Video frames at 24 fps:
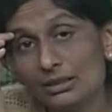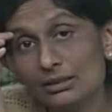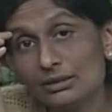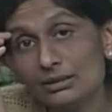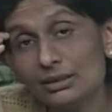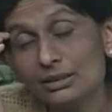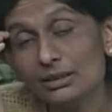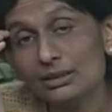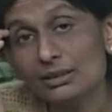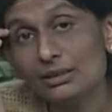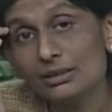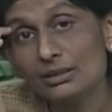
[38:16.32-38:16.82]

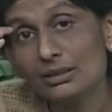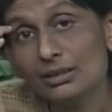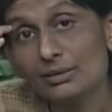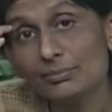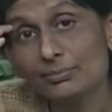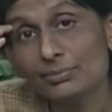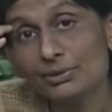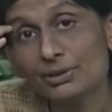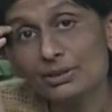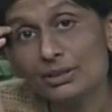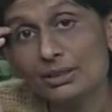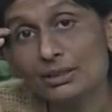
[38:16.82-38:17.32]
the
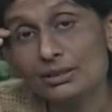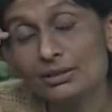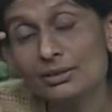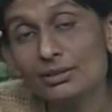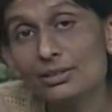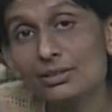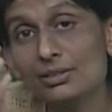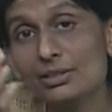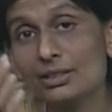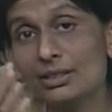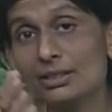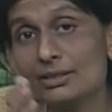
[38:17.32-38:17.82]

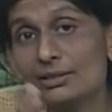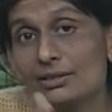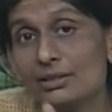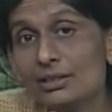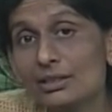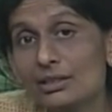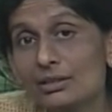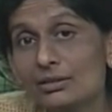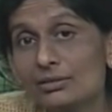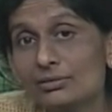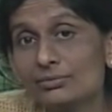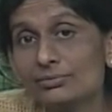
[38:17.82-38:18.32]
capitalist
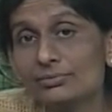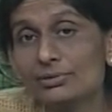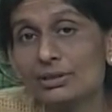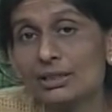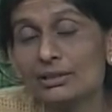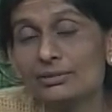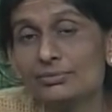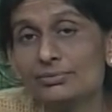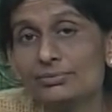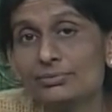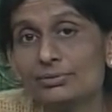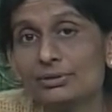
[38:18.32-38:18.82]
idea of
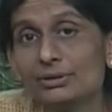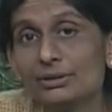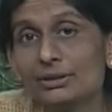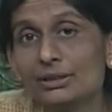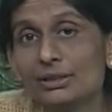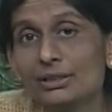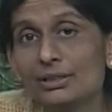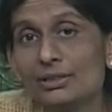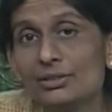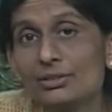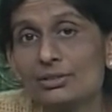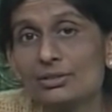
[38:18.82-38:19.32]
life,
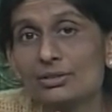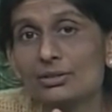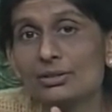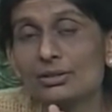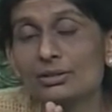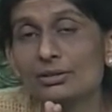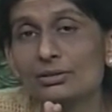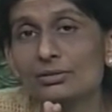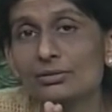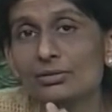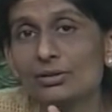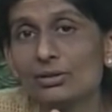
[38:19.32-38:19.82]
there is
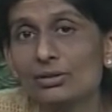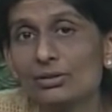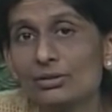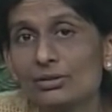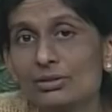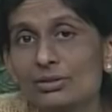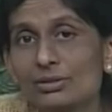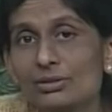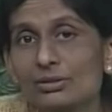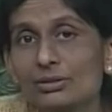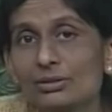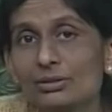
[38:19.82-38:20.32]
a
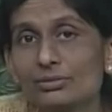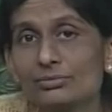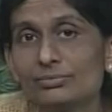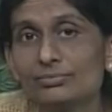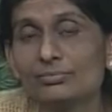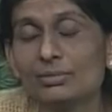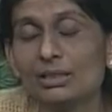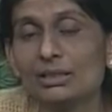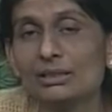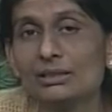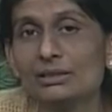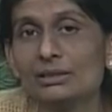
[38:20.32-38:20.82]
lot of
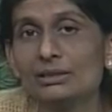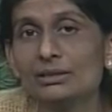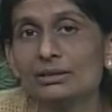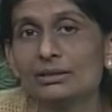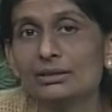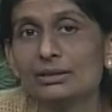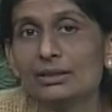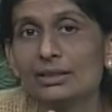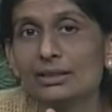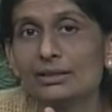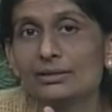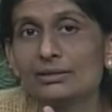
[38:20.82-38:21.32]
money
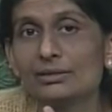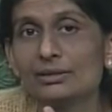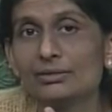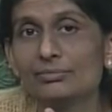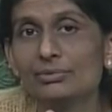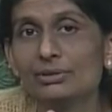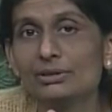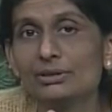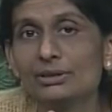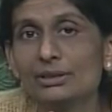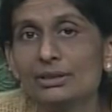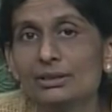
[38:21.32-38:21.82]
and
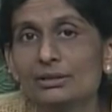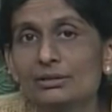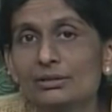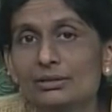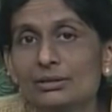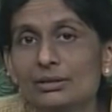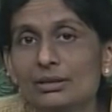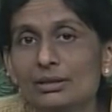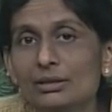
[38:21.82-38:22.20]
everything,